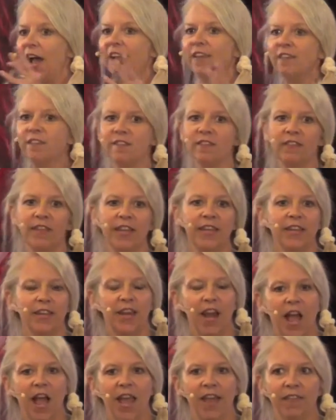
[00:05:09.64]

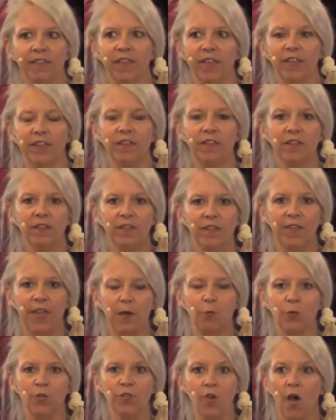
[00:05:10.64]
isolated island
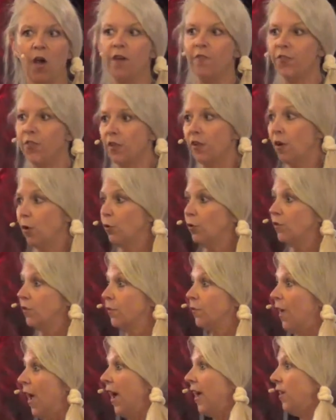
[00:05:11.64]
that was off the coast
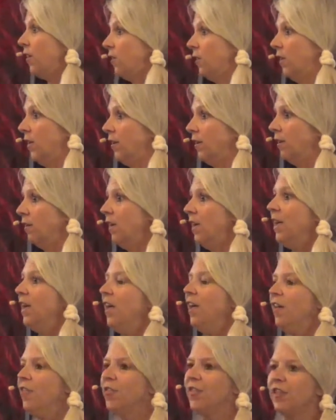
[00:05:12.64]
of Ireland.
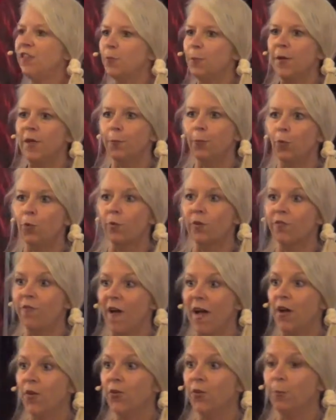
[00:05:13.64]
These people were
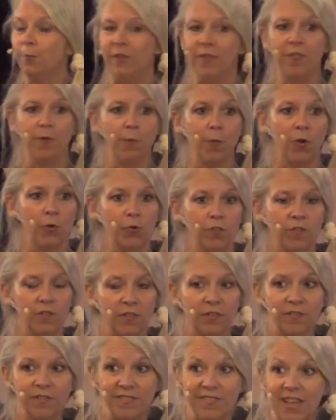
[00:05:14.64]
found to be the
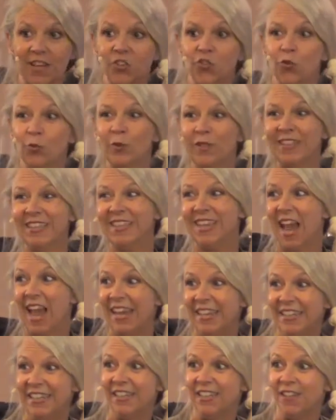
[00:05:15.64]
most sexually
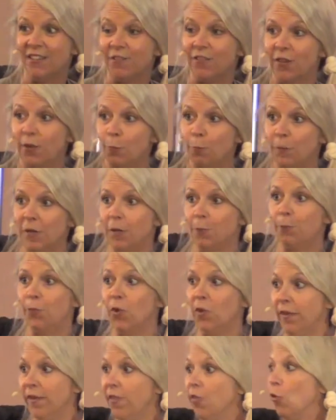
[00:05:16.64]
naive
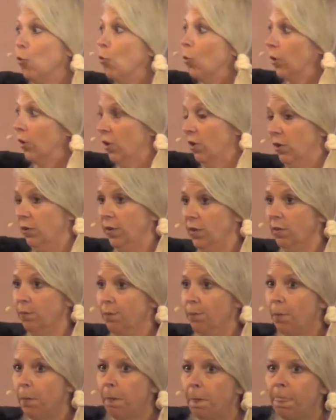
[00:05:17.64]
people in the world.
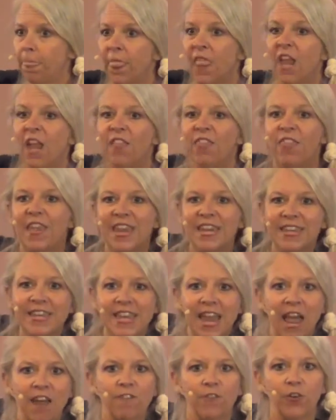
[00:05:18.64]
They
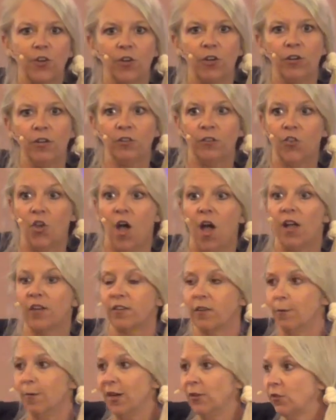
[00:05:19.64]
never
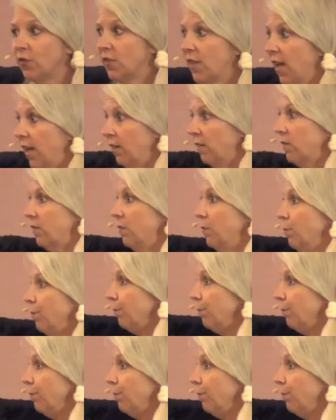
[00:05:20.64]
talked about sex.